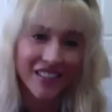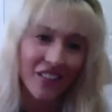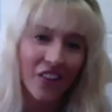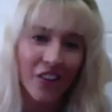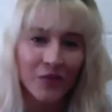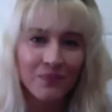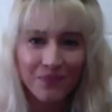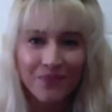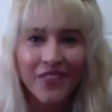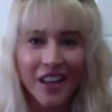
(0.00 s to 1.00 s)
So
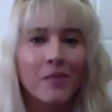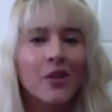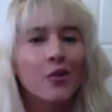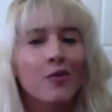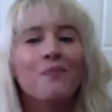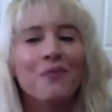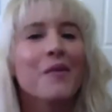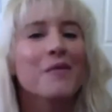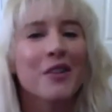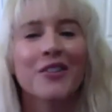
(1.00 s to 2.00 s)
that'd be cool.
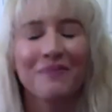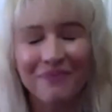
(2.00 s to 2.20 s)
That'd be cool.